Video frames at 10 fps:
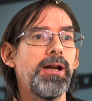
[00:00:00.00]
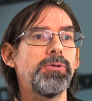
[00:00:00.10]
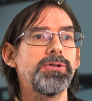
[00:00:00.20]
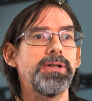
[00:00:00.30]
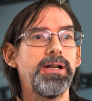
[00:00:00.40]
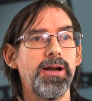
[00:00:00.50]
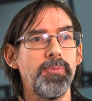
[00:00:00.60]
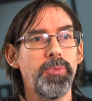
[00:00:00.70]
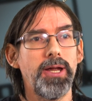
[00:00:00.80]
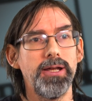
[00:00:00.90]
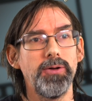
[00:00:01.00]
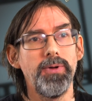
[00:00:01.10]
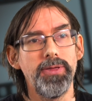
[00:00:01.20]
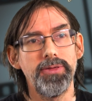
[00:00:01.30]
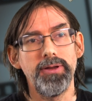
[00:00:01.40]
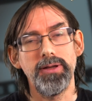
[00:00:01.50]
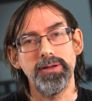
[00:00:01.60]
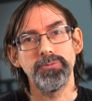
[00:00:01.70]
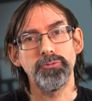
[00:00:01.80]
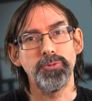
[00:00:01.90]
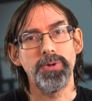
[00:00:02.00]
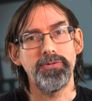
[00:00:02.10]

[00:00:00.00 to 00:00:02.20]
I was playing with some of the